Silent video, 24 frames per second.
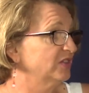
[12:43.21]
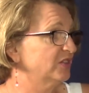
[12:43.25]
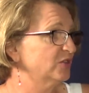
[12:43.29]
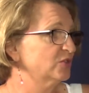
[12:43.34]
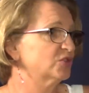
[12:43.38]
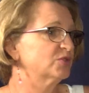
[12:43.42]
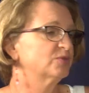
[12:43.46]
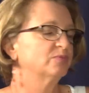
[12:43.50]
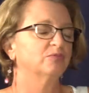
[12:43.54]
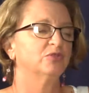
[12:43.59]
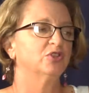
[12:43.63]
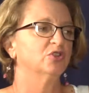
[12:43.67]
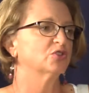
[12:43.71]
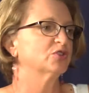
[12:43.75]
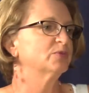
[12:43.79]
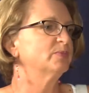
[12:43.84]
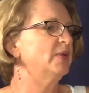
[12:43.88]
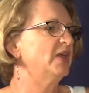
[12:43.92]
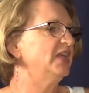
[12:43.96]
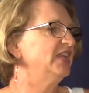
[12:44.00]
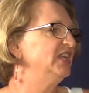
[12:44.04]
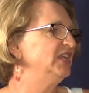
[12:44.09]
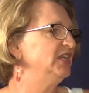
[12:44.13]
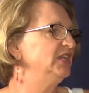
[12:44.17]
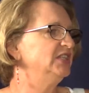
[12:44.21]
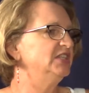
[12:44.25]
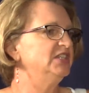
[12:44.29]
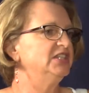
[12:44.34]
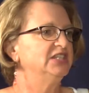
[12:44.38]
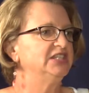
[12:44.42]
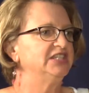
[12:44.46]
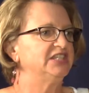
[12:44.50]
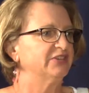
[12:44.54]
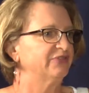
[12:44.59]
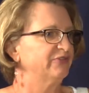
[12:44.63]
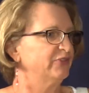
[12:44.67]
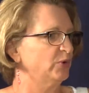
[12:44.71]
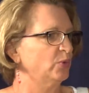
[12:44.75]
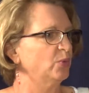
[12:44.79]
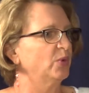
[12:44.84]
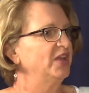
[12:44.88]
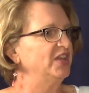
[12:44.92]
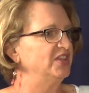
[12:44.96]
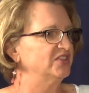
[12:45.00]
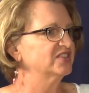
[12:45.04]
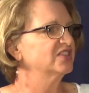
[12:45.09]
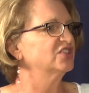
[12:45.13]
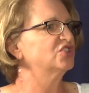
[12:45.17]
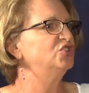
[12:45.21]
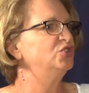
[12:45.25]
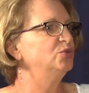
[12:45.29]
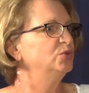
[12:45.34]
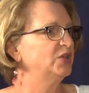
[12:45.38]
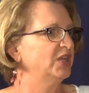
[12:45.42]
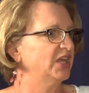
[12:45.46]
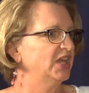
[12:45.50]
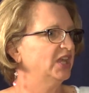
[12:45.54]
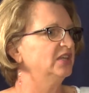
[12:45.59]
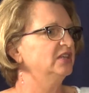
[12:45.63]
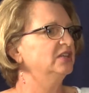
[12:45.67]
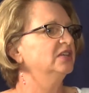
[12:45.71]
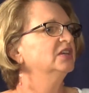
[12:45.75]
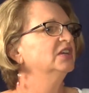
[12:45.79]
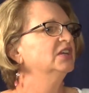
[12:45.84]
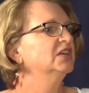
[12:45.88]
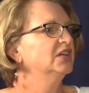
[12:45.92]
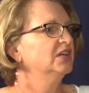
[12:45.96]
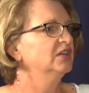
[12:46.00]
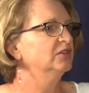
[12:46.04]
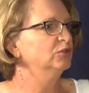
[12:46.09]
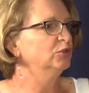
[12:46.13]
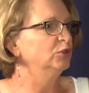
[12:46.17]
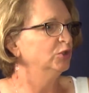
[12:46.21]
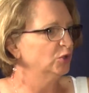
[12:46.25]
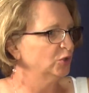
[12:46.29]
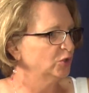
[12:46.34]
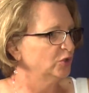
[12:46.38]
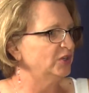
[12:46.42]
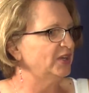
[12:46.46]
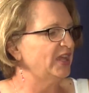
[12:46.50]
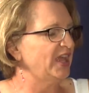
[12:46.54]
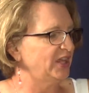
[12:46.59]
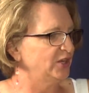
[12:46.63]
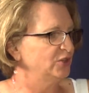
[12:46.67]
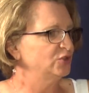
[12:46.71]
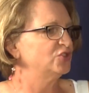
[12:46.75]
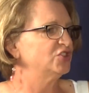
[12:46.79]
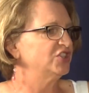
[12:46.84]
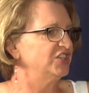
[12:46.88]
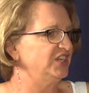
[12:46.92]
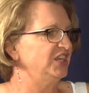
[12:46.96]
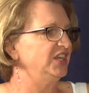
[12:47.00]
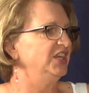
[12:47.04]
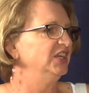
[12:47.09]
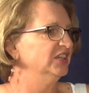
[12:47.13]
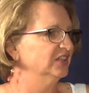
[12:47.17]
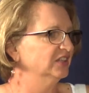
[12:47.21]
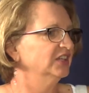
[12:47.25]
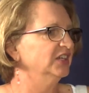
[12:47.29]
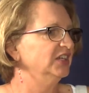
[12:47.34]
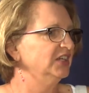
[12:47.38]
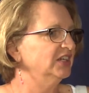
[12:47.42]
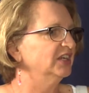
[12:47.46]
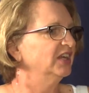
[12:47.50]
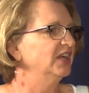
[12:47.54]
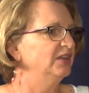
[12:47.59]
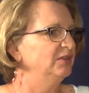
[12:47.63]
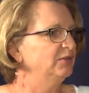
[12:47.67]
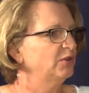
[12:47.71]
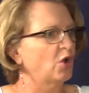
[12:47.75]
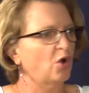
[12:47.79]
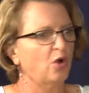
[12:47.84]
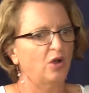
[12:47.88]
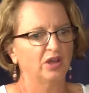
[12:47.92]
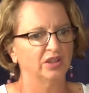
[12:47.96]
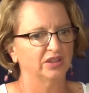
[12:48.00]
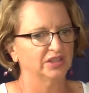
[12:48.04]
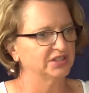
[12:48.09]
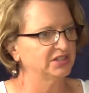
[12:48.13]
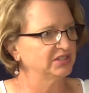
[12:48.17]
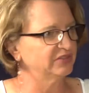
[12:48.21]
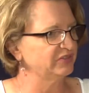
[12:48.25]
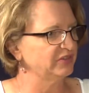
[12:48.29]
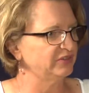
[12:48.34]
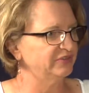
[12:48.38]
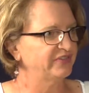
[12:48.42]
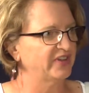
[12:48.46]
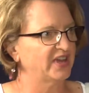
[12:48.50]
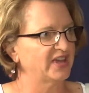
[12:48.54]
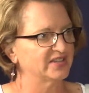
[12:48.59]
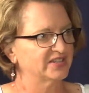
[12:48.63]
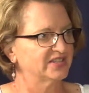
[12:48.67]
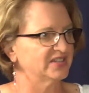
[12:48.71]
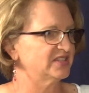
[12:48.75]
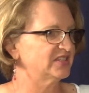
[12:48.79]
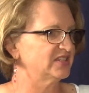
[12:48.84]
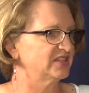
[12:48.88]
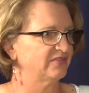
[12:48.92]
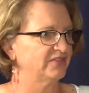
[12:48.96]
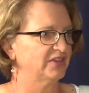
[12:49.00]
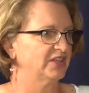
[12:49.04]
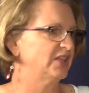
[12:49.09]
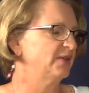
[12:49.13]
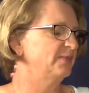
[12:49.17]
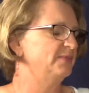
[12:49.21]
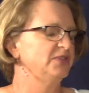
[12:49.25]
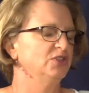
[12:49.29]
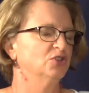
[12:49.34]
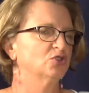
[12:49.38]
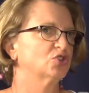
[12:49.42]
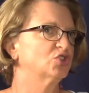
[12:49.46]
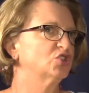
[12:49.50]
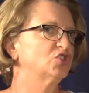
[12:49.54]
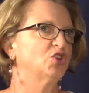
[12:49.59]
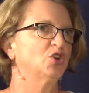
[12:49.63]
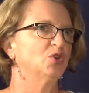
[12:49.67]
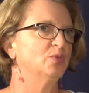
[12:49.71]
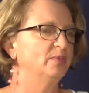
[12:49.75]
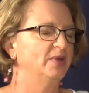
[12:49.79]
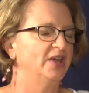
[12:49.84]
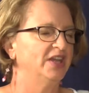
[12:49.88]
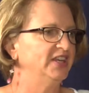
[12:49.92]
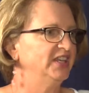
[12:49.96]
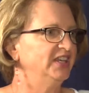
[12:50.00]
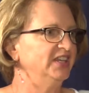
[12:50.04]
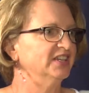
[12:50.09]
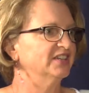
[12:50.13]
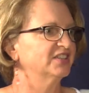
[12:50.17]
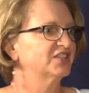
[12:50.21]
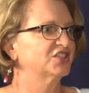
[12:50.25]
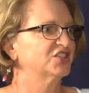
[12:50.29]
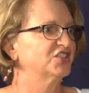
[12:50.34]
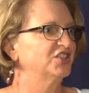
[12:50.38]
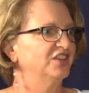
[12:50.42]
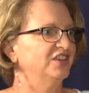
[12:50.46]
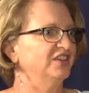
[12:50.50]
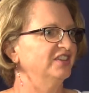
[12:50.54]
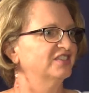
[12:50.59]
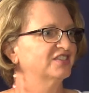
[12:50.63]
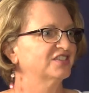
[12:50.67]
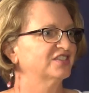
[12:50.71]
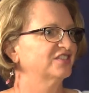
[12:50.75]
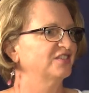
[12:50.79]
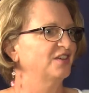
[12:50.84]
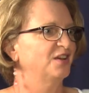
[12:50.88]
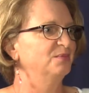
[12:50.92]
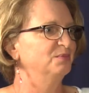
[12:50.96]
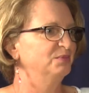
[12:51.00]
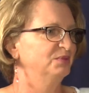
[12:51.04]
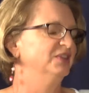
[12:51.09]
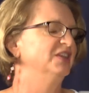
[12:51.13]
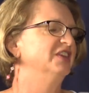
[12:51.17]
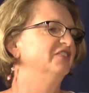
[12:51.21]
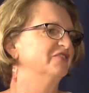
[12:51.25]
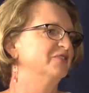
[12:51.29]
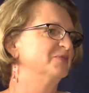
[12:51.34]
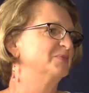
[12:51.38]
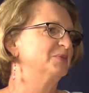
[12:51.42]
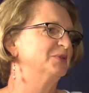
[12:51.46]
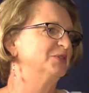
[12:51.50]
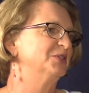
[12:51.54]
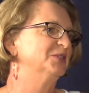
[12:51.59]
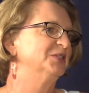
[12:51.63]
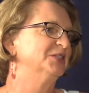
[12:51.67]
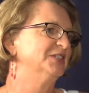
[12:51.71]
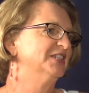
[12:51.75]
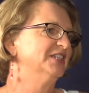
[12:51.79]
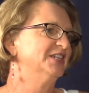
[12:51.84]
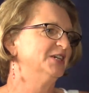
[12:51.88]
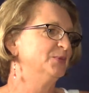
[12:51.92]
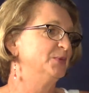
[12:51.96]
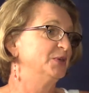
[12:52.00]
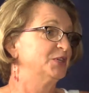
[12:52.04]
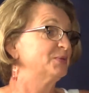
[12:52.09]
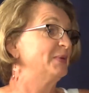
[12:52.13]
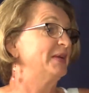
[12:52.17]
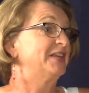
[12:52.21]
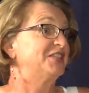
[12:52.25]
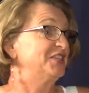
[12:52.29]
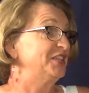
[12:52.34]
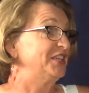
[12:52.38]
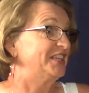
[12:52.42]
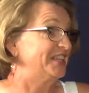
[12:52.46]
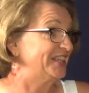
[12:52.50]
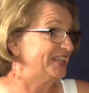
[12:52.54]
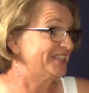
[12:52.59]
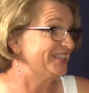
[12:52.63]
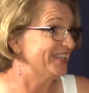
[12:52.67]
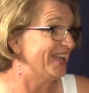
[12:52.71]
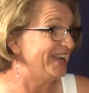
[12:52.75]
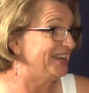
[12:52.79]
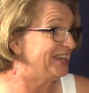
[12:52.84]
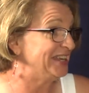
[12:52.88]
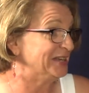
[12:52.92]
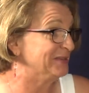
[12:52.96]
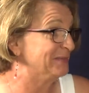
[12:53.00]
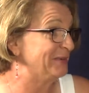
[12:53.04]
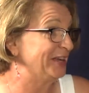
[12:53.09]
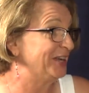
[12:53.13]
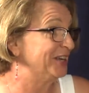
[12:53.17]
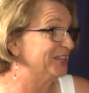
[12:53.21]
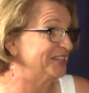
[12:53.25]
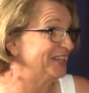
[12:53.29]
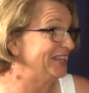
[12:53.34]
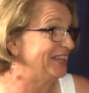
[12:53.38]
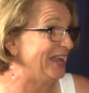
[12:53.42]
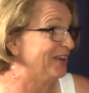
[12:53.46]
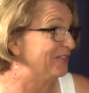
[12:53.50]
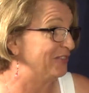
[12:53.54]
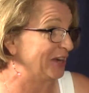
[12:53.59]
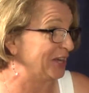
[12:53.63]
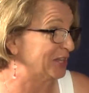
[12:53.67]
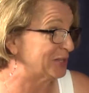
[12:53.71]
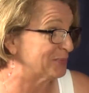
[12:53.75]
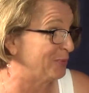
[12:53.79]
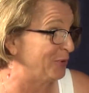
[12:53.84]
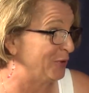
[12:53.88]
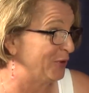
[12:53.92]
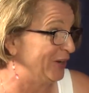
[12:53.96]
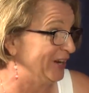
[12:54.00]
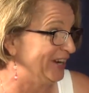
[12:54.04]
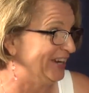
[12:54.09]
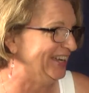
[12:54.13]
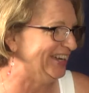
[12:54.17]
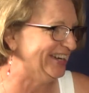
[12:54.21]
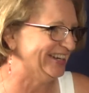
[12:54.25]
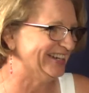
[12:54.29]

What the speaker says: There's many different ways that you can learn energy healing and all the different facets of it. I mean, there's so many. It's unbelievable, which makes it exciting, because it never gets boring.